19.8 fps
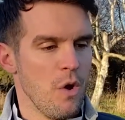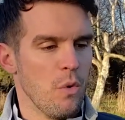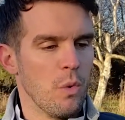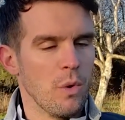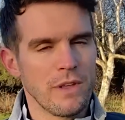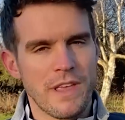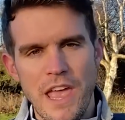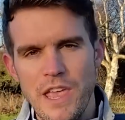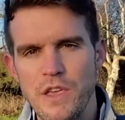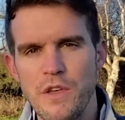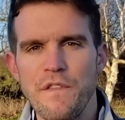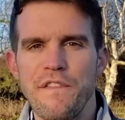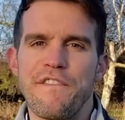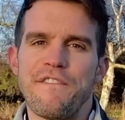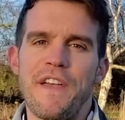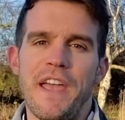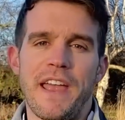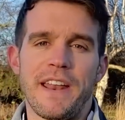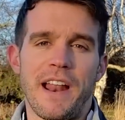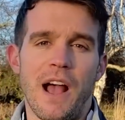we'll get you
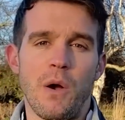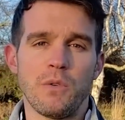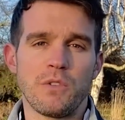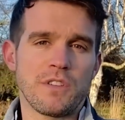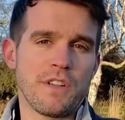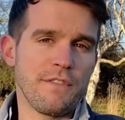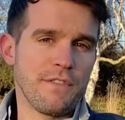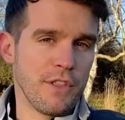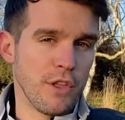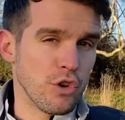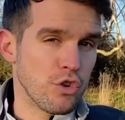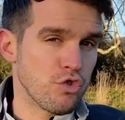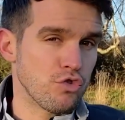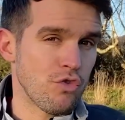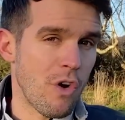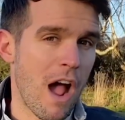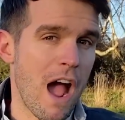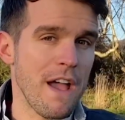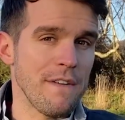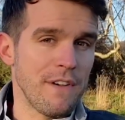fitted out for the
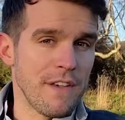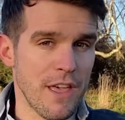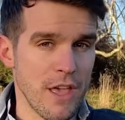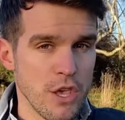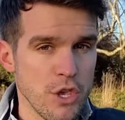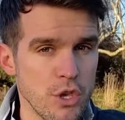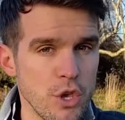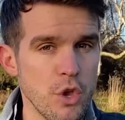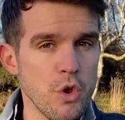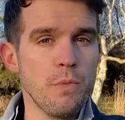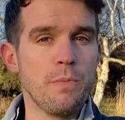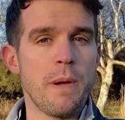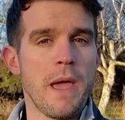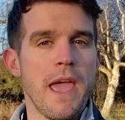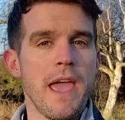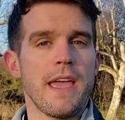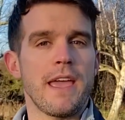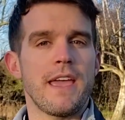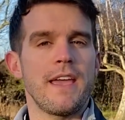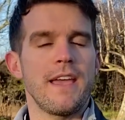driver that you
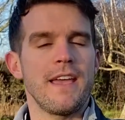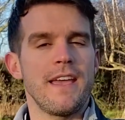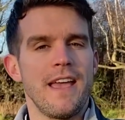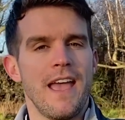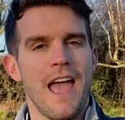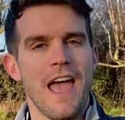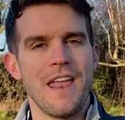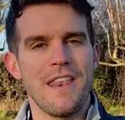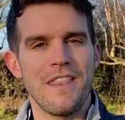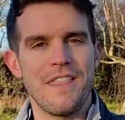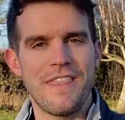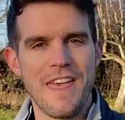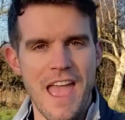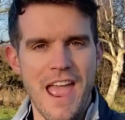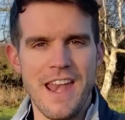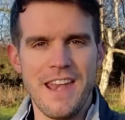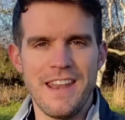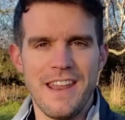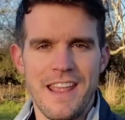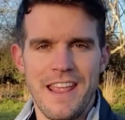pick, and
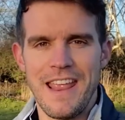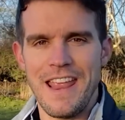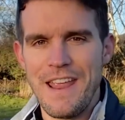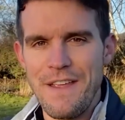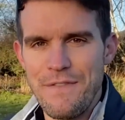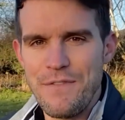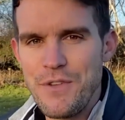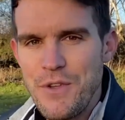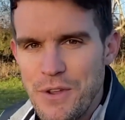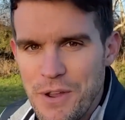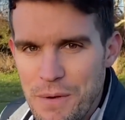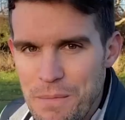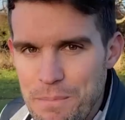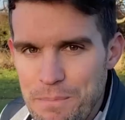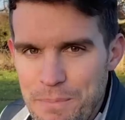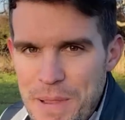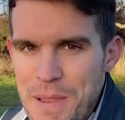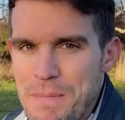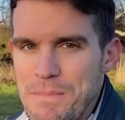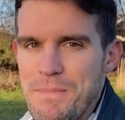then if you can
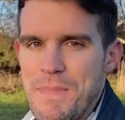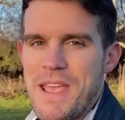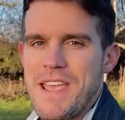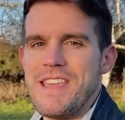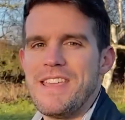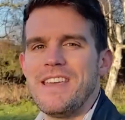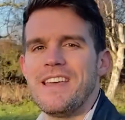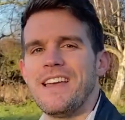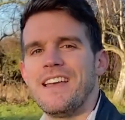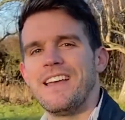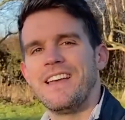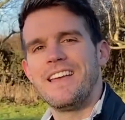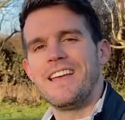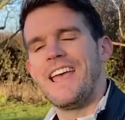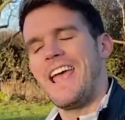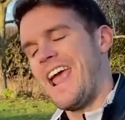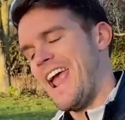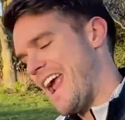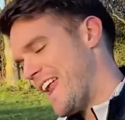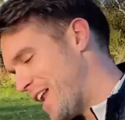beat me
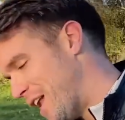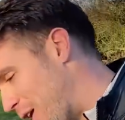in